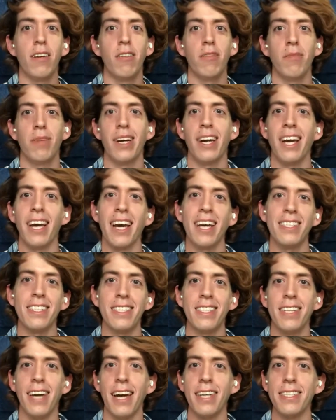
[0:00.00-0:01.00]
I guess,
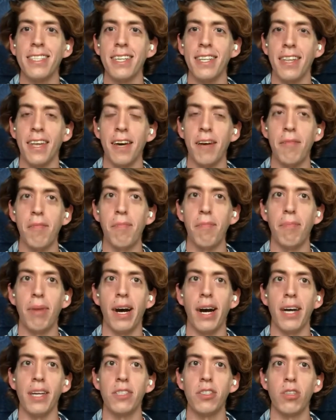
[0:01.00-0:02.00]
enticing them by
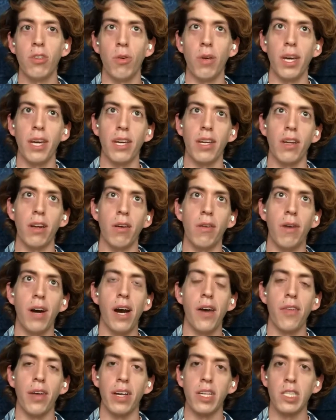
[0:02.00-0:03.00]
showing, you know, how
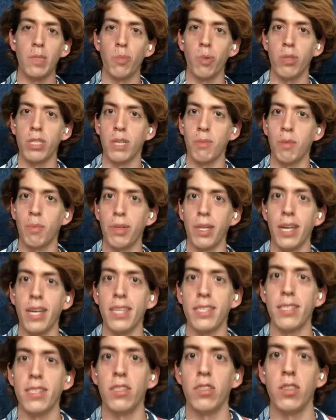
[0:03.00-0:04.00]
they could spruce up a
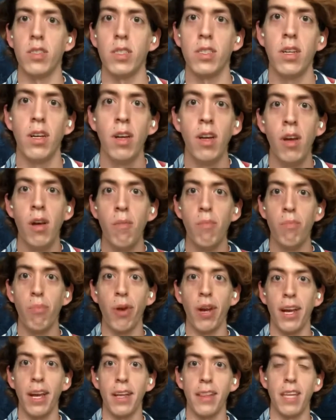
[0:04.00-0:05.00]
place, and just
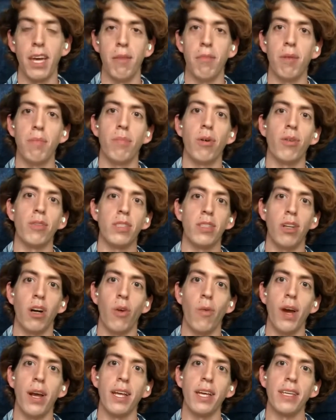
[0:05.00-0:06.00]
bringing them in person
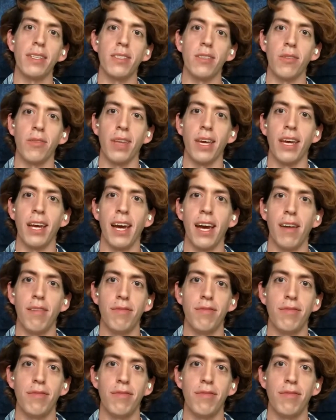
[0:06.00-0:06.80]
already, so they have,